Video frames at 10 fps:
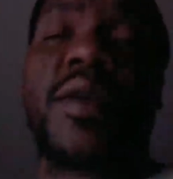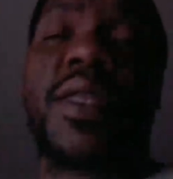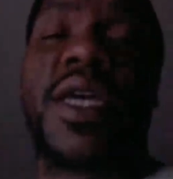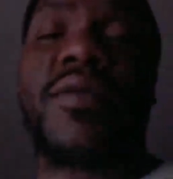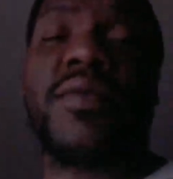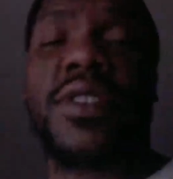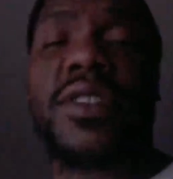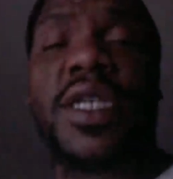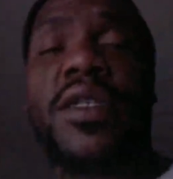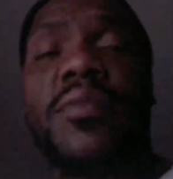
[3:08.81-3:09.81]
not only
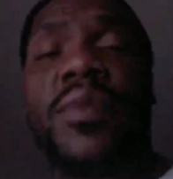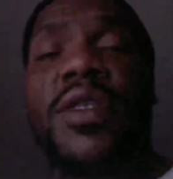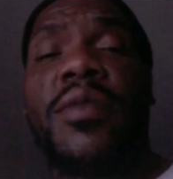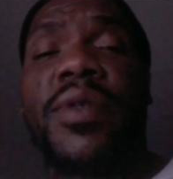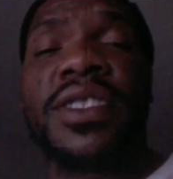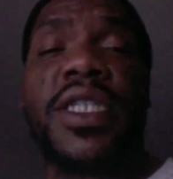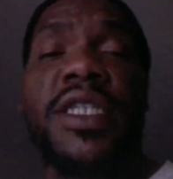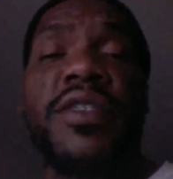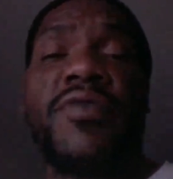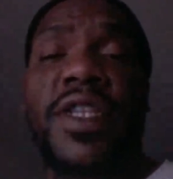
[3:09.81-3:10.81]
stay committed, but to
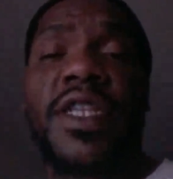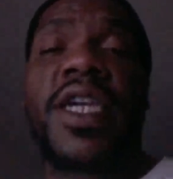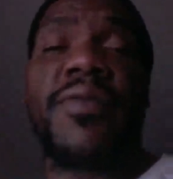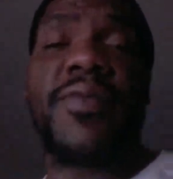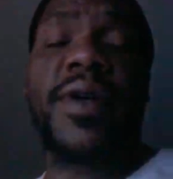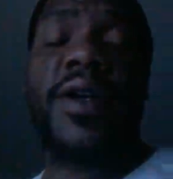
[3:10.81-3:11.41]
get the running game